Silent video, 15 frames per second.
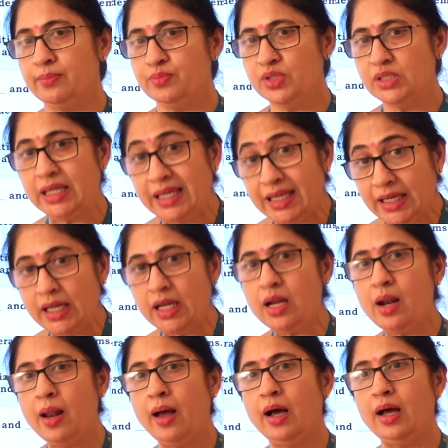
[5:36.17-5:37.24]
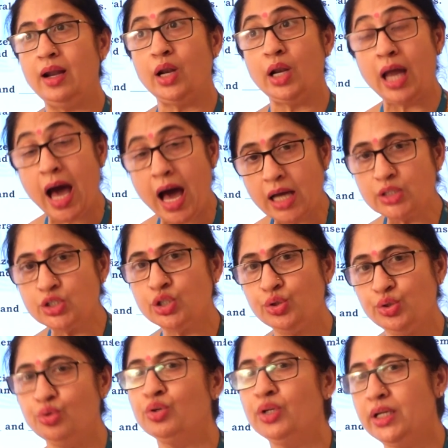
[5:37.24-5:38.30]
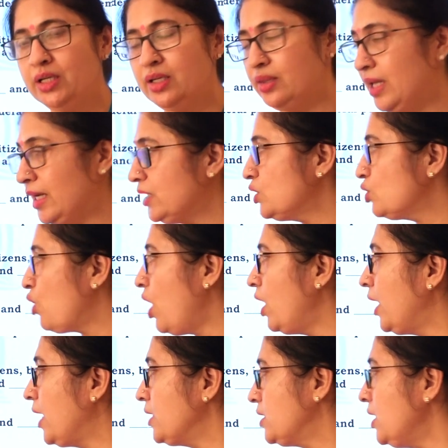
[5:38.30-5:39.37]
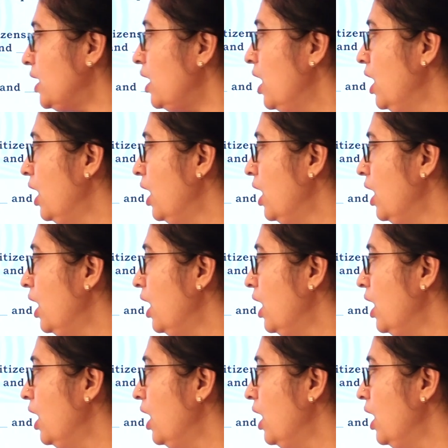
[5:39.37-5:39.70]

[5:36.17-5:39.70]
single large unit that is called as a